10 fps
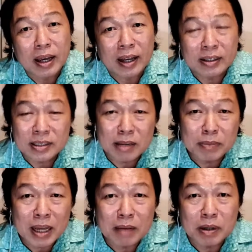At the
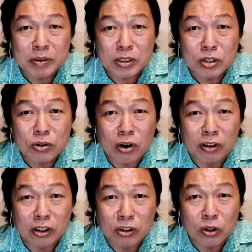same time, I was still
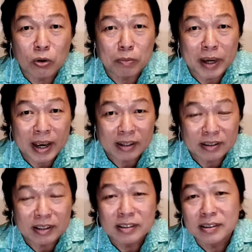continuing with my
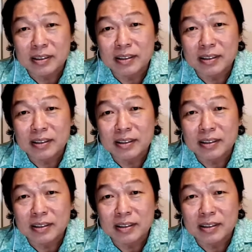acting.